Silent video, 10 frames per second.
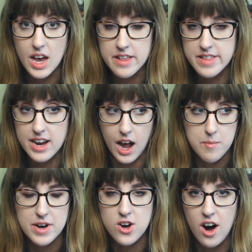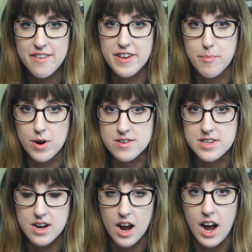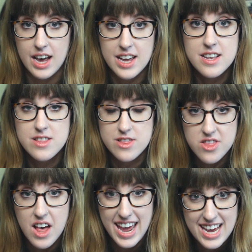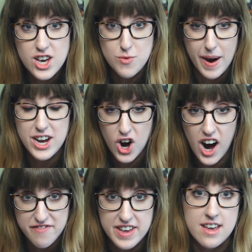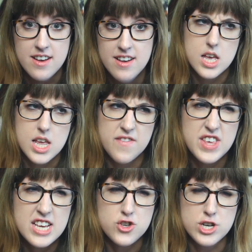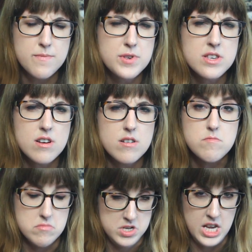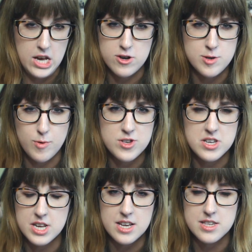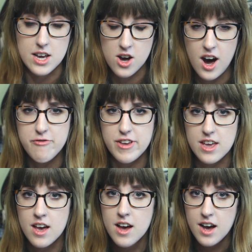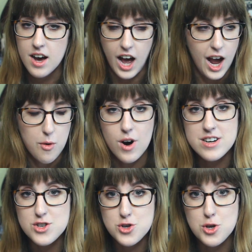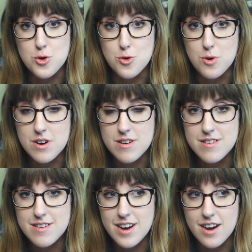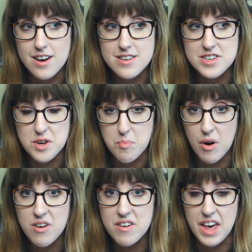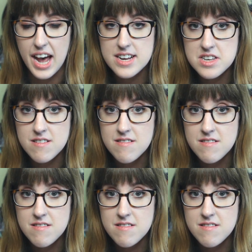And like, I'm a coffee person. I like my coffee. If these chips say they're supposed to taste like coffee, I wanted to uh, debunk that.